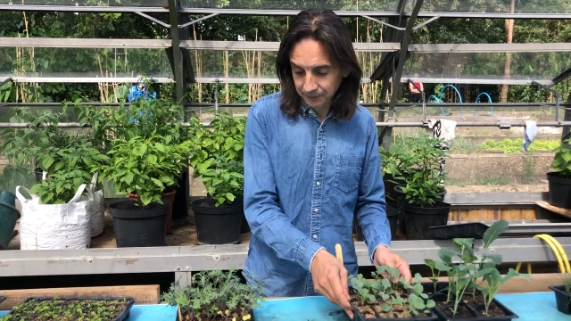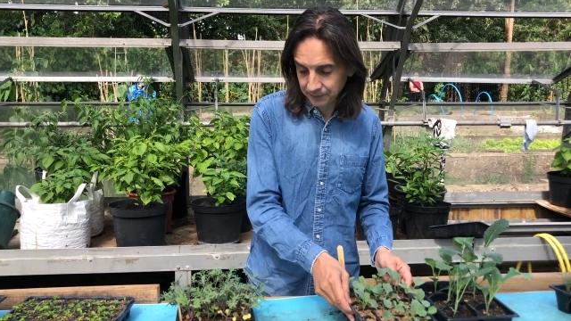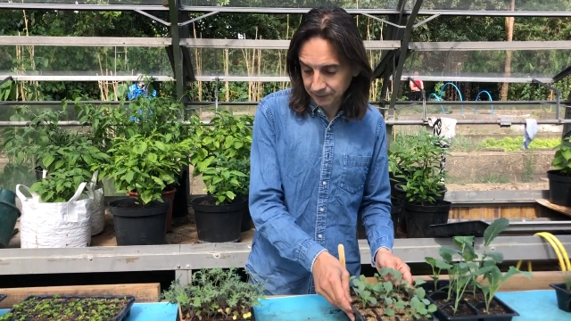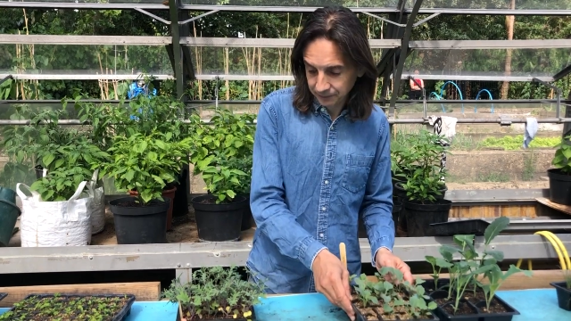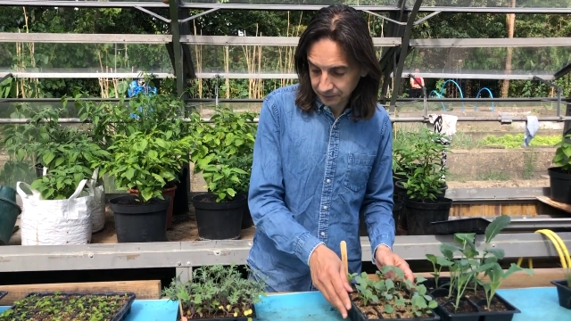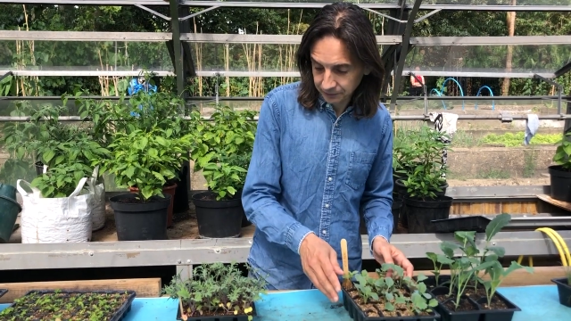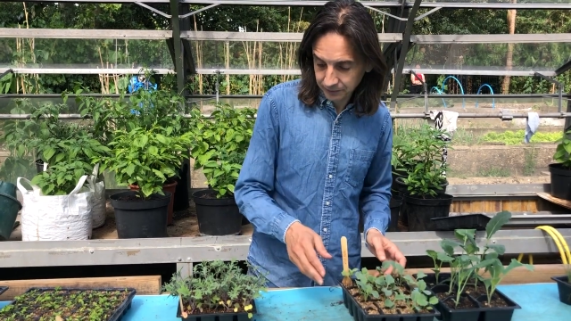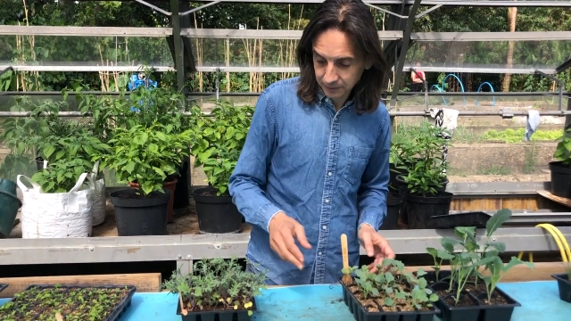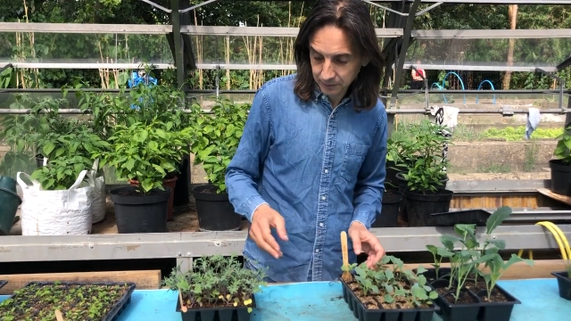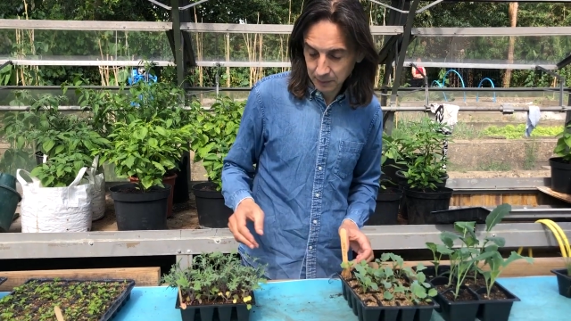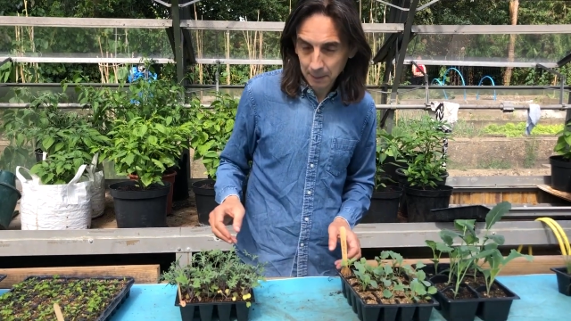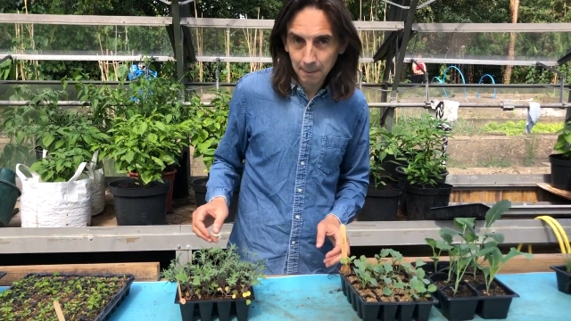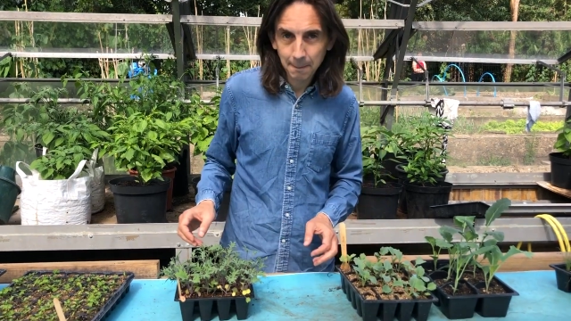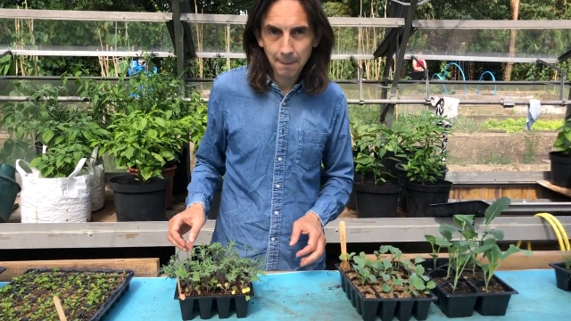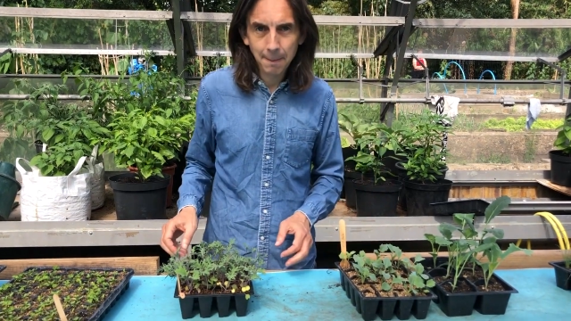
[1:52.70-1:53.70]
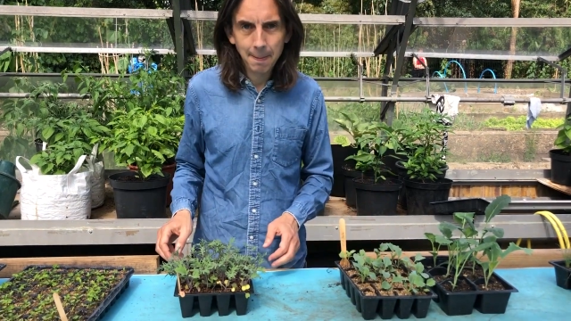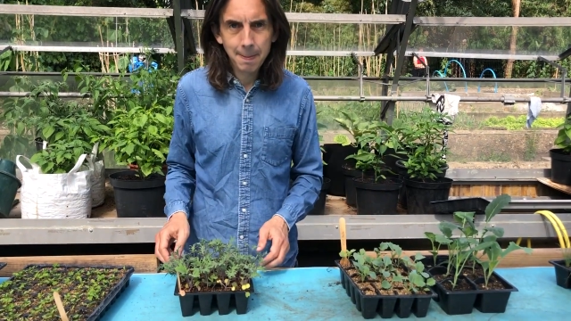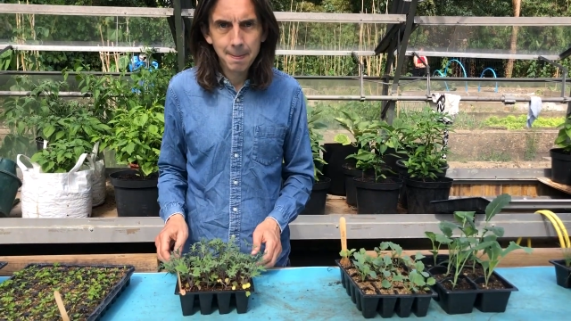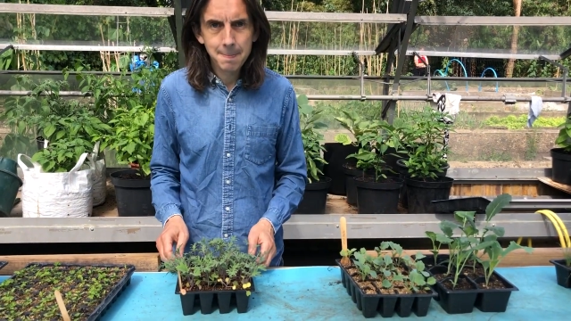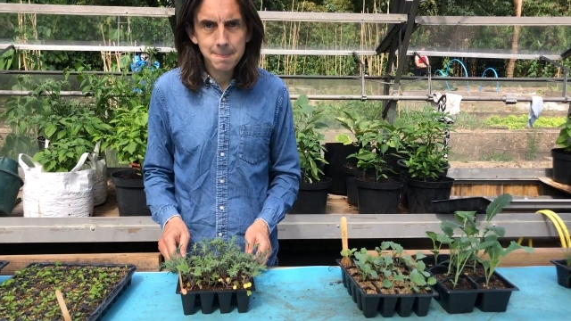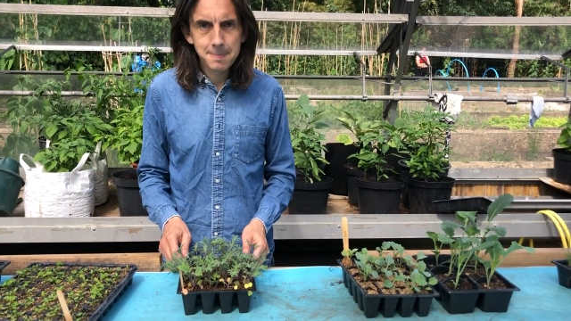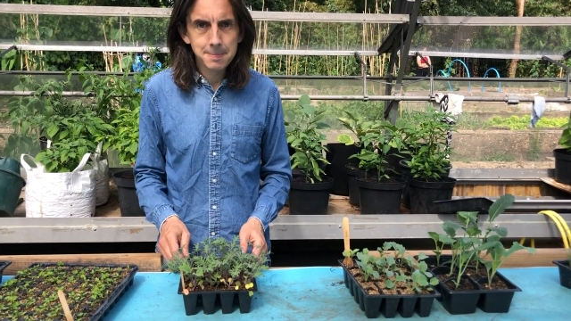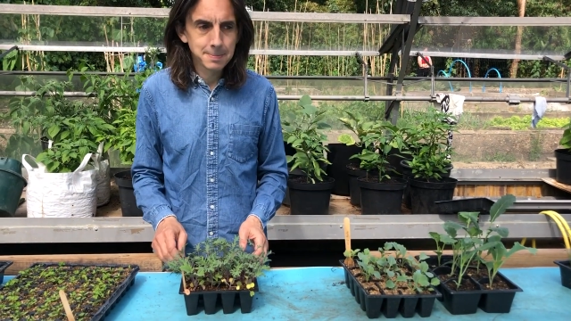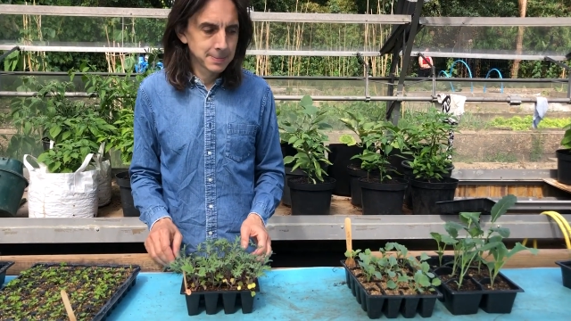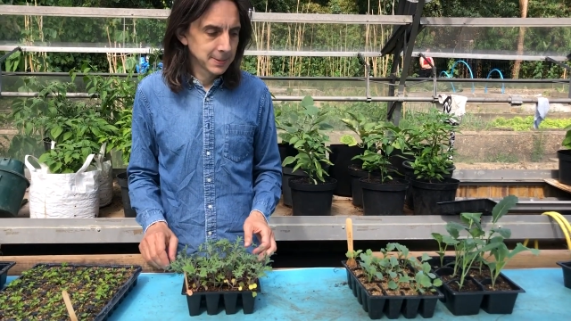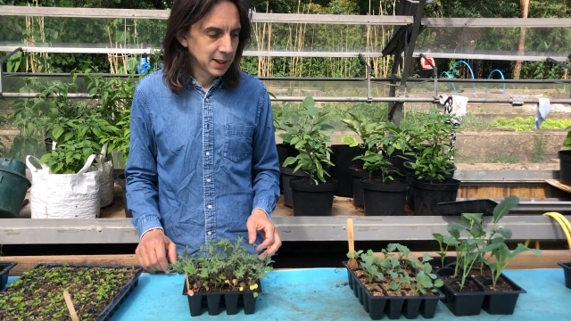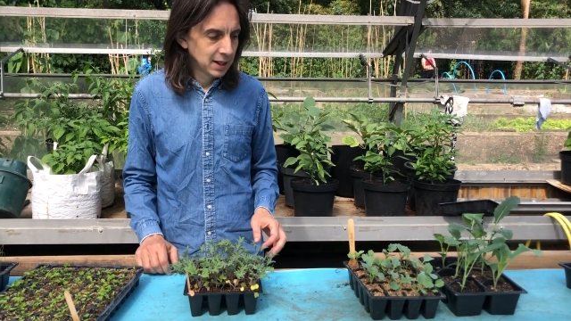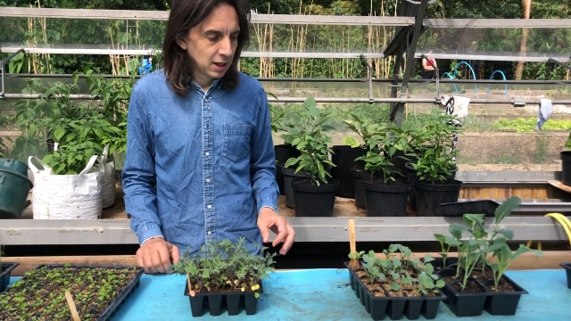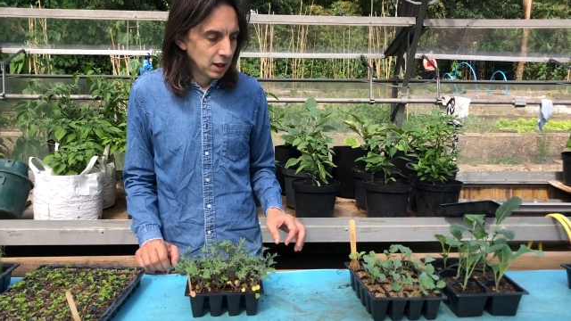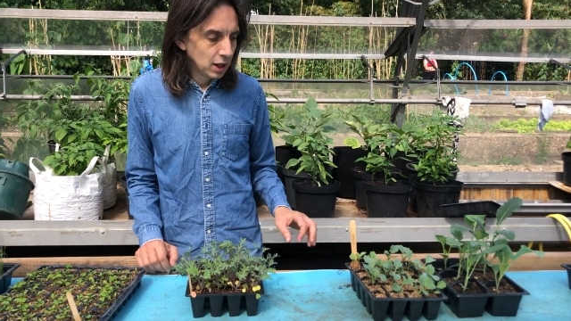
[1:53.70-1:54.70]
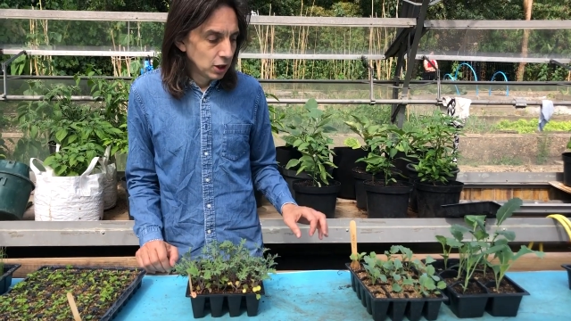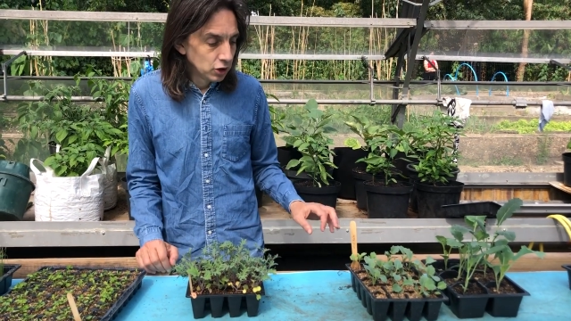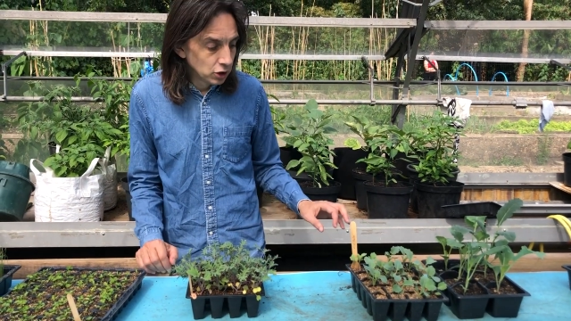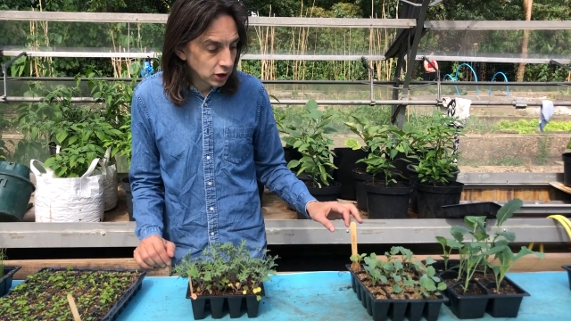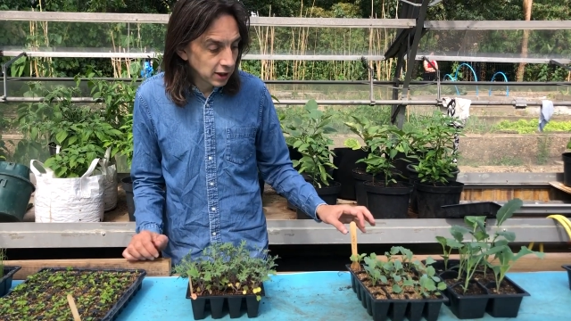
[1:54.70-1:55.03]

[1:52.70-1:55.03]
Well, how would you cook that? You